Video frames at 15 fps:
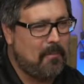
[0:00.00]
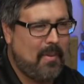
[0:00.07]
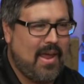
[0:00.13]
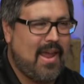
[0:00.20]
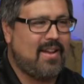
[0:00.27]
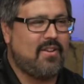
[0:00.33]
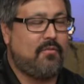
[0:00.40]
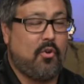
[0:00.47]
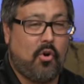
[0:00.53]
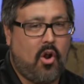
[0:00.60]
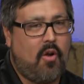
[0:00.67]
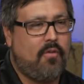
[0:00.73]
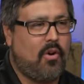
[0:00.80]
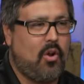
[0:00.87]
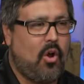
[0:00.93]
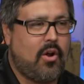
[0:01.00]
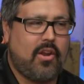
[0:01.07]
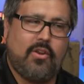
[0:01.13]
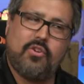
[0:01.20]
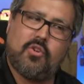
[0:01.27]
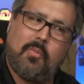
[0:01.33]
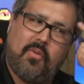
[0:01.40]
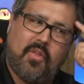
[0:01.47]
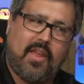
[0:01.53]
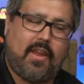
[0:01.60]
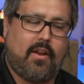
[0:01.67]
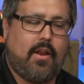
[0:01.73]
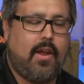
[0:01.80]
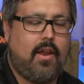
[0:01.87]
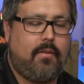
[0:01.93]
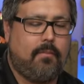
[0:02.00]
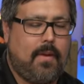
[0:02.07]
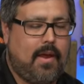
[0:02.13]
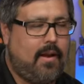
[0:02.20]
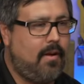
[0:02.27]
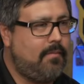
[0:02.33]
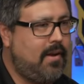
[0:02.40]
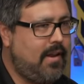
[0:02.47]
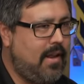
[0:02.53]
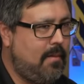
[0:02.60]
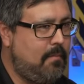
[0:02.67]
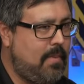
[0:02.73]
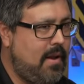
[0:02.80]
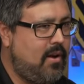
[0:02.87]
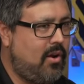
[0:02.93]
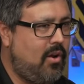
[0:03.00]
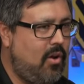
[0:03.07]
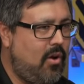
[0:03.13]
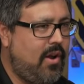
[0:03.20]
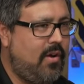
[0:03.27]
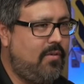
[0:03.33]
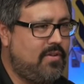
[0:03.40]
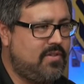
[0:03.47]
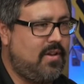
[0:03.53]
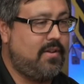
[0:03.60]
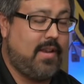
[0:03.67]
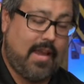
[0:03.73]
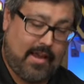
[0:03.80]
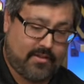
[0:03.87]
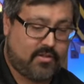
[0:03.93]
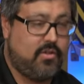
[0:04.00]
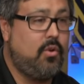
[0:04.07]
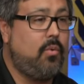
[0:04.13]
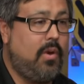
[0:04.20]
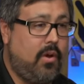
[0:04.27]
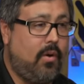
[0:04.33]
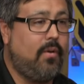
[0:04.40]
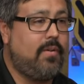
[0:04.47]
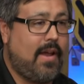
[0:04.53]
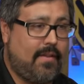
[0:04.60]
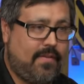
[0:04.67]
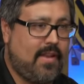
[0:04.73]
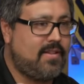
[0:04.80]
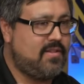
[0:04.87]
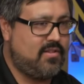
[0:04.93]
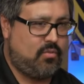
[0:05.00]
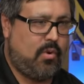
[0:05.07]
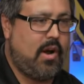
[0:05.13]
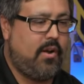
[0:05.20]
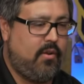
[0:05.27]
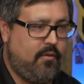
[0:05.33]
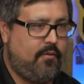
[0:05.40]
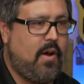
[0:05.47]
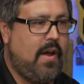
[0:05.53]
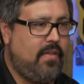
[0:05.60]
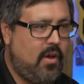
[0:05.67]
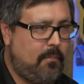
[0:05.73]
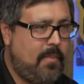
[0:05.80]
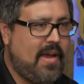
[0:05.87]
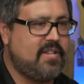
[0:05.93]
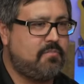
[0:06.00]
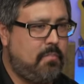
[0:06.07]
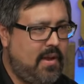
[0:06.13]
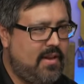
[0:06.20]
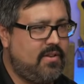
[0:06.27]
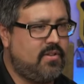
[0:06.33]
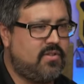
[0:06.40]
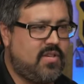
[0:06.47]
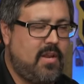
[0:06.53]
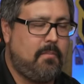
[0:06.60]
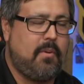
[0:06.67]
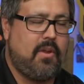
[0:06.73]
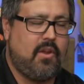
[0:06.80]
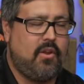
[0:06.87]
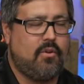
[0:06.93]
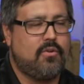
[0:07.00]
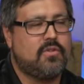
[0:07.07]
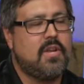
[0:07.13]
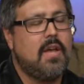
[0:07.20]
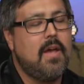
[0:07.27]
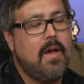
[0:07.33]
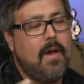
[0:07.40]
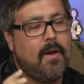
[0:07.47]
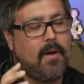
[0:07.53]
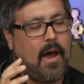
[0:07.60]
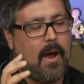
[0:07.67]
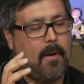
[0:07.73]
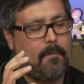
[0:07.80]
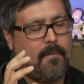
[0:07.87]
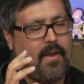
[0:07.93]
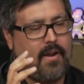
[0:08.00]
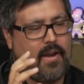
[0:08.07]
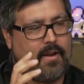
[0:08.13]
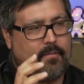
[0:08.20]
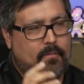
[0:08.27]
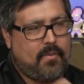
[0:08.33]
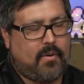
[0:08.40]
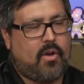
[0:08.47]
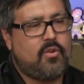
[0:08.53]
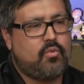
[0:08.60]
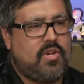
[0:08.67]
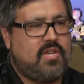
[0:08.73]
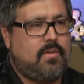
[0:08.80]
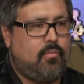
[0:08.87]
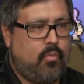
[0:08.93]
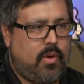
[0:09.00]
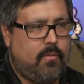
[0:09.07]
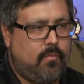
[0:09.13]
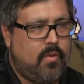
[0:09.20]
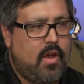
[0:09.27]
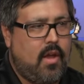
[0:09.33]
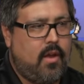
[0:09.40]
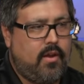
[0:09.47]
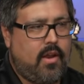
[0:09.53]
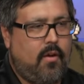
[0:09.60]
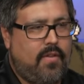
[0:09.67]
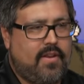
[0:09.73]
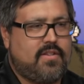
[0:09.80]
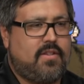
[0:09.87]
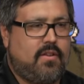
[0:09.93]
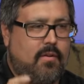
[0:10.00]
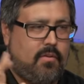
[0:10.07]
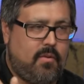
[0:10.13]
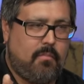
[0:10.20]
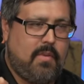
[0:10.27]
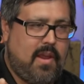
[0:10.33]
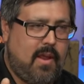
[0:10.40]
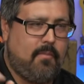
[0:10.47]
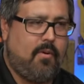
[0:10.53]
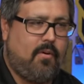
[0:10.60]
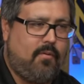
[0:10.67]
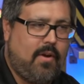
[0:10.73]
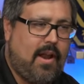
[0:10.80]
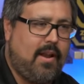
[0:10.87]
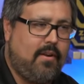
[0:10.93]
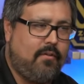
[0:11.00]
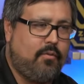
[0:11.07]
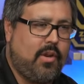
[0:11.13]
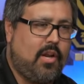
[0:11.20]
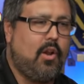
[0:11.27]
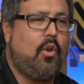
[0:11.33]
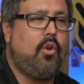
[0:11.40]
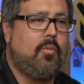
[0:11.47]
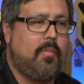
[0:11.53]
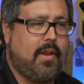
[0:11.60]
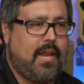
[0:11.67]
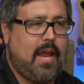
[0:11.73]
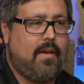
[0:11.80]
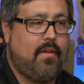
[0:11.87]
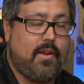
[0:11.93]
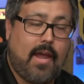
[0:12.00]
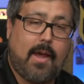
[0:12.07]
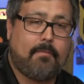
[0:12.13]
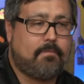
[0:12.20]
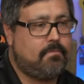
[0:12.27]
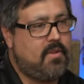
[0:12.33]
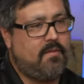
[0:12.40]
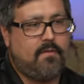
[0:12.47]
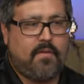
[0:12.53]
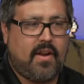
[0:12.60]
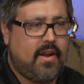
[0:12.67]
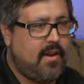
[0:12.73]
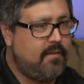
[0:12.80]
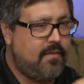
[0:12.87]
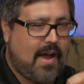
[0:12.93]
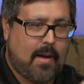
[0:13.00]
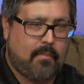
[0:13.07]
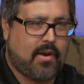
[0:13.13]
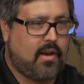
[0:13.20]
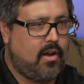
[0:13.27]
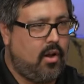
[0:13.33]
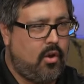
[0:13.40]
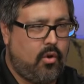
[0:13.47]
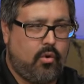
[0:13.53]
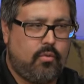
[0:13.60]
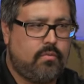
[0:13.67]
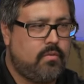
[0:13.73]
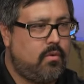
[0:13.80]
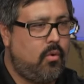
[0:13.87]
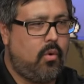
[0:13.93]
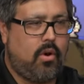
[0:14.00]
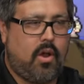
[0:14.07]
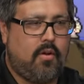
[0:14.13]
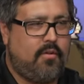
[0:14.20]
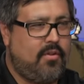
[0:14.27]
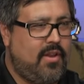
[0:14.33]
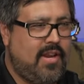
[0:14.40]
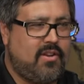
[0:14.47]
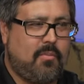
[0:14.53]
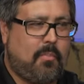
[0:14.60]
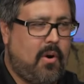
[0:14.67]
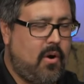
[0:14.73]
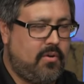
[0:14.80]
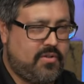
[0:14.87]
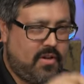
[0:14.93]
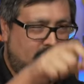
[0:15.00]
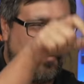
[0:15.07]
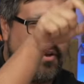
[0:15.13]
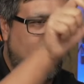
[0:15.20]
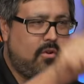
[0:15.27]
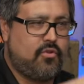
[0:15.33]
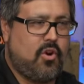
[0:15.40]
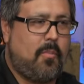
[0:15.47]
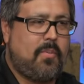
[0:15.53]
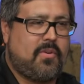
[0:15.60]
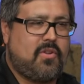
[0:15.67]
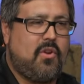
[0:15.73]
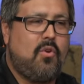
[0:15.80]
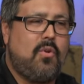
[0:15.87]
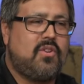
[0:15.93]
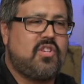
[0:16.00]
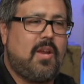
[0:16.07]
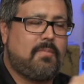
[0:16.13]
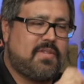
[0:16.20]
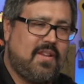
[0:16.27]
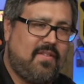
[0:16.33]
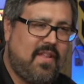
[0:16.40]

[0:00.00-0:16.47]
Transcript: bin. If you're an overclocker, you should be thinking, hey man, I'm going to get better clocking results. Yes, okay. you will. This is where you'll find all the right. best bin CPUs. Um, it, it, because we we you know, there's the, the meme on Reddit of we glued them together. Yep, infinity fabric glue all over the interposer. Drop two chips in